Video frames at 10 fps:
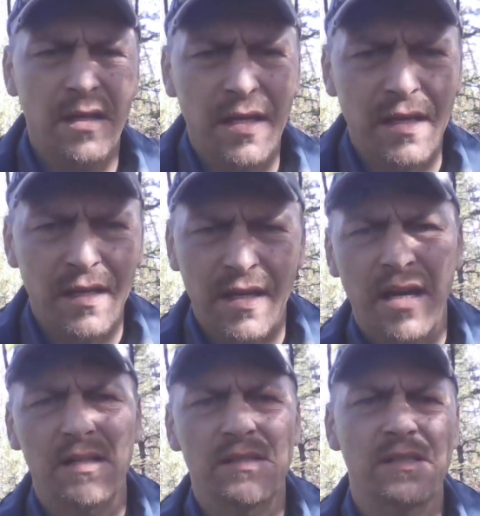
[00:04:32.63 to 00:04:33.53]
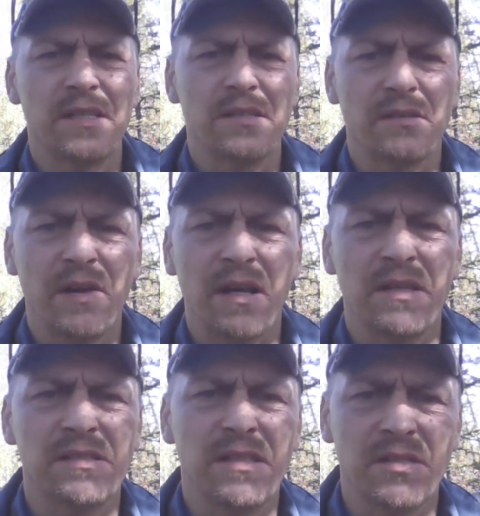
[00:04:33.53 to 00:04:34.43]
he he has a sense of how
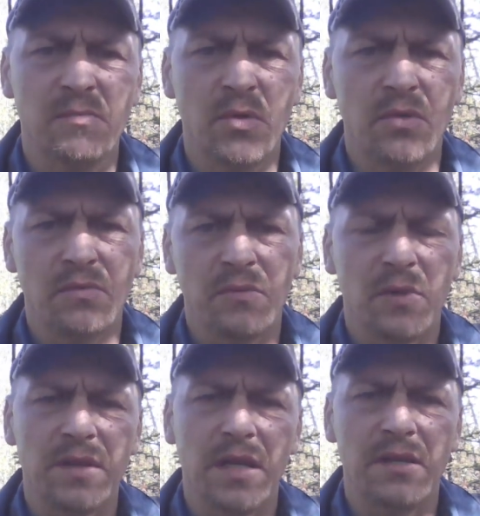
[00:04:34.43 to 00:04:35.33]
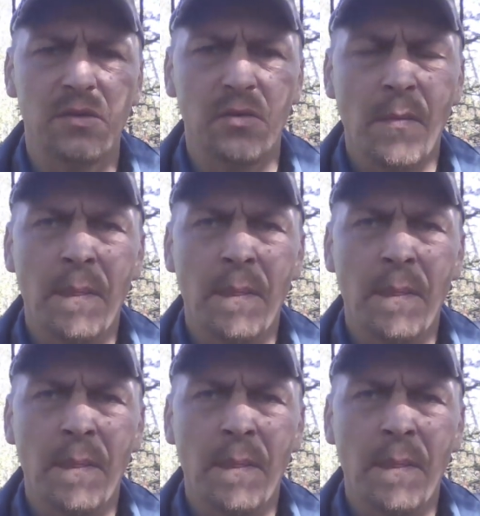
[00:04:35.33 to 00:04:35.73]
these things move and what they do.